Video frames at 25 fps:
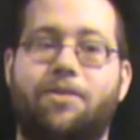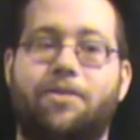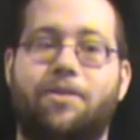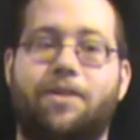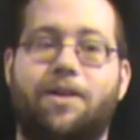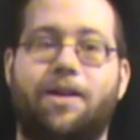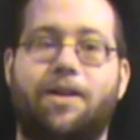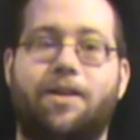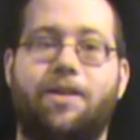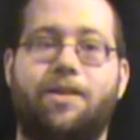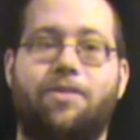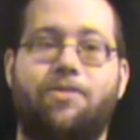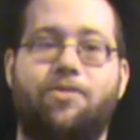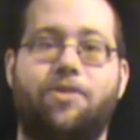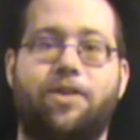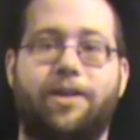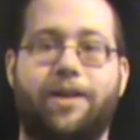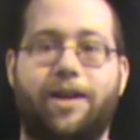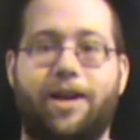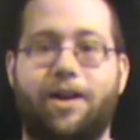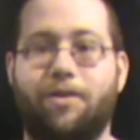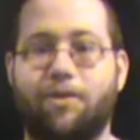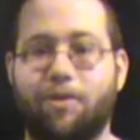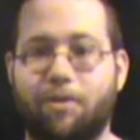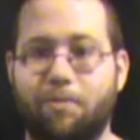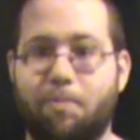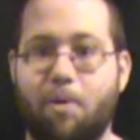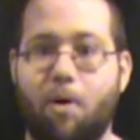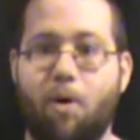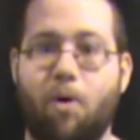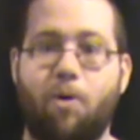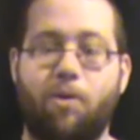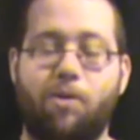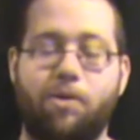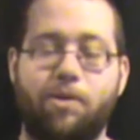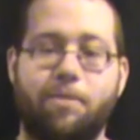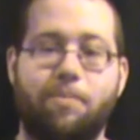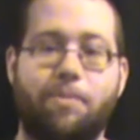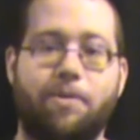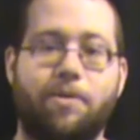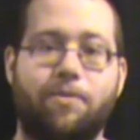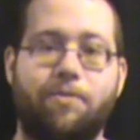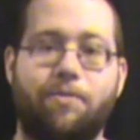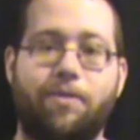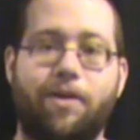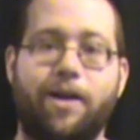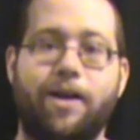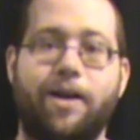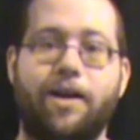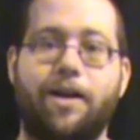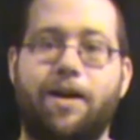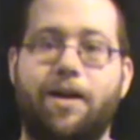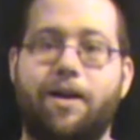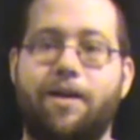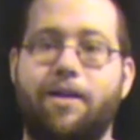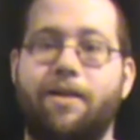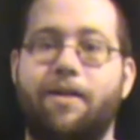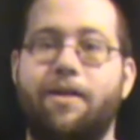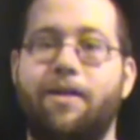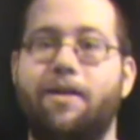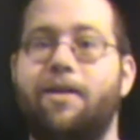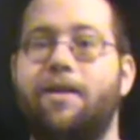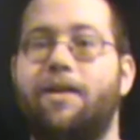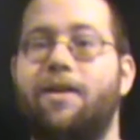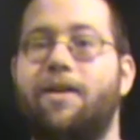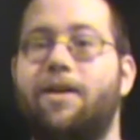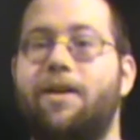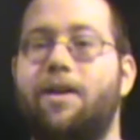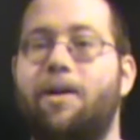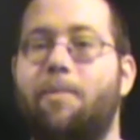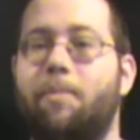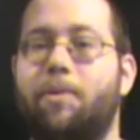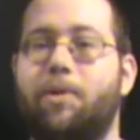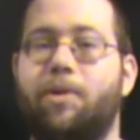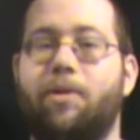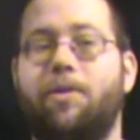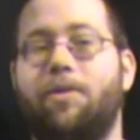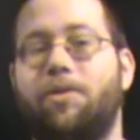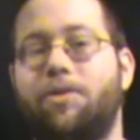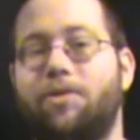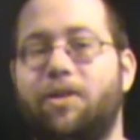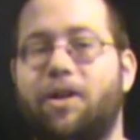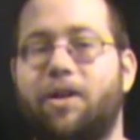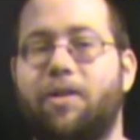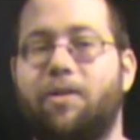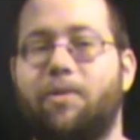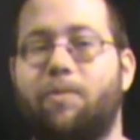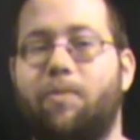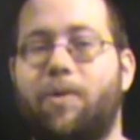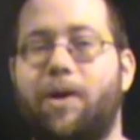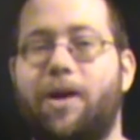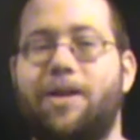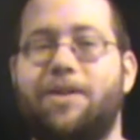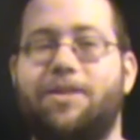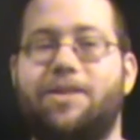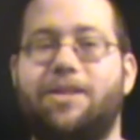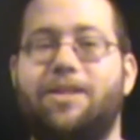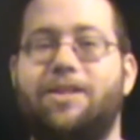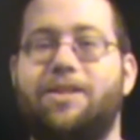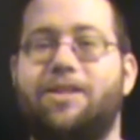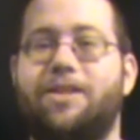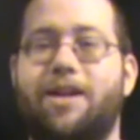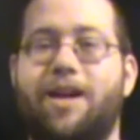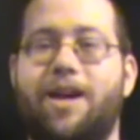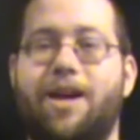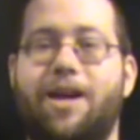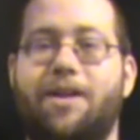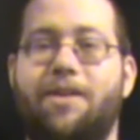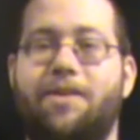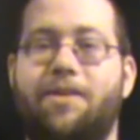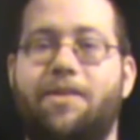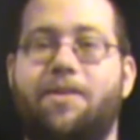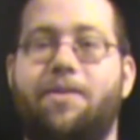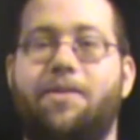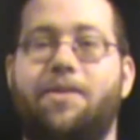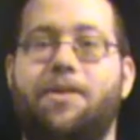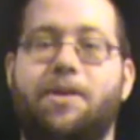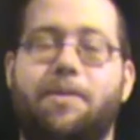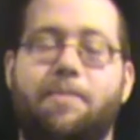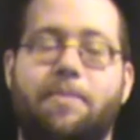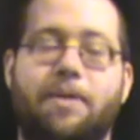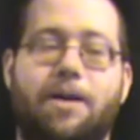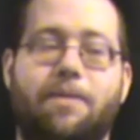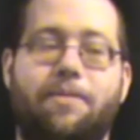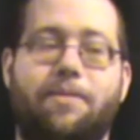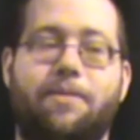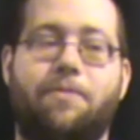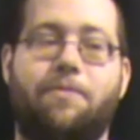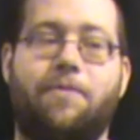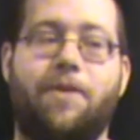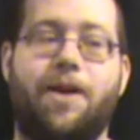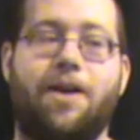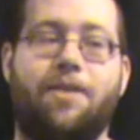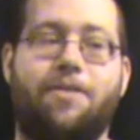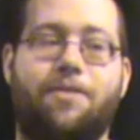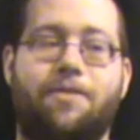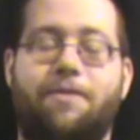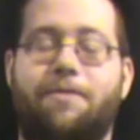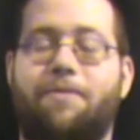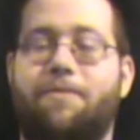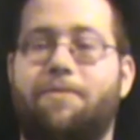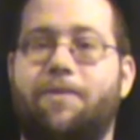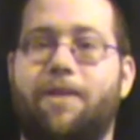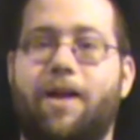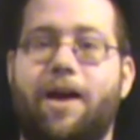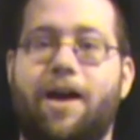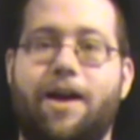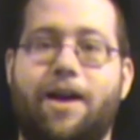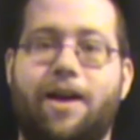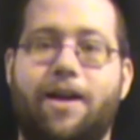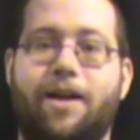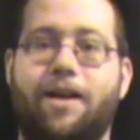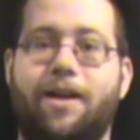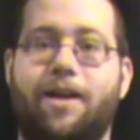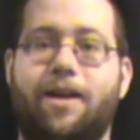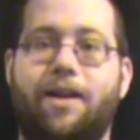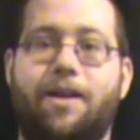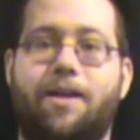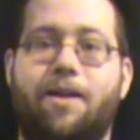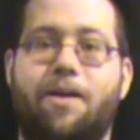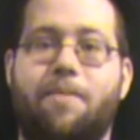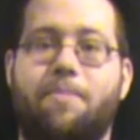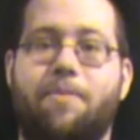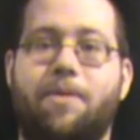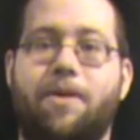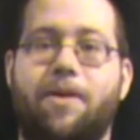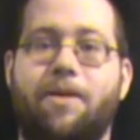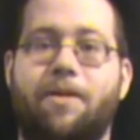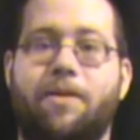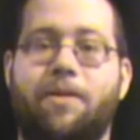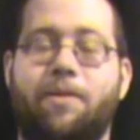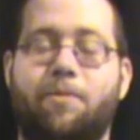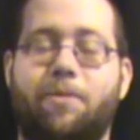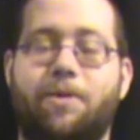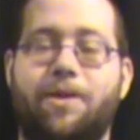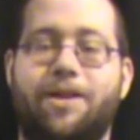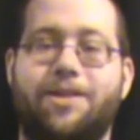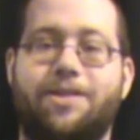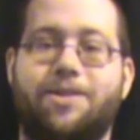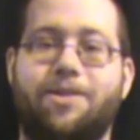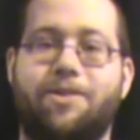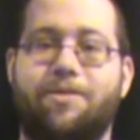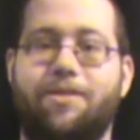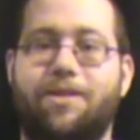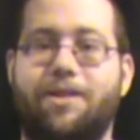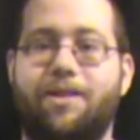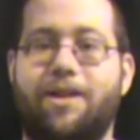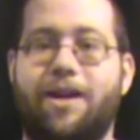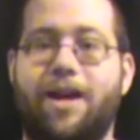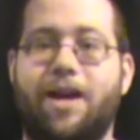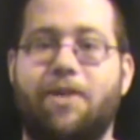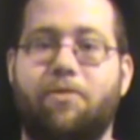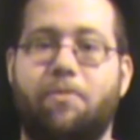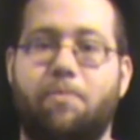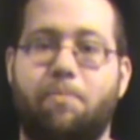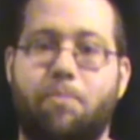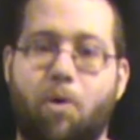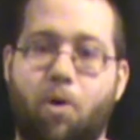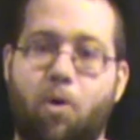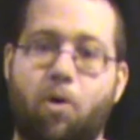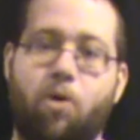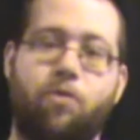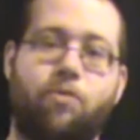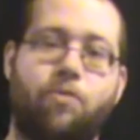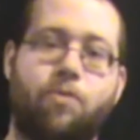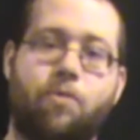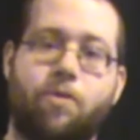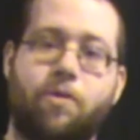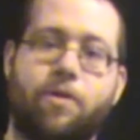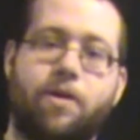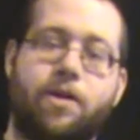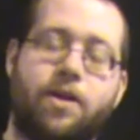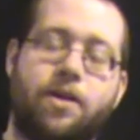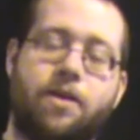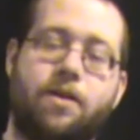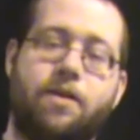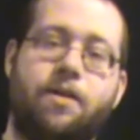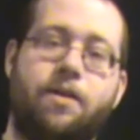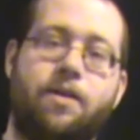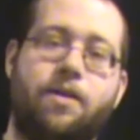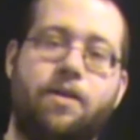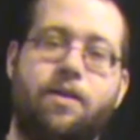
Usually not a gigantic pole you put a flag on, but there are usually other ways inside. You could probably fasten a flag and get it up there, and you wouldn't necessarily need to have a pole for it.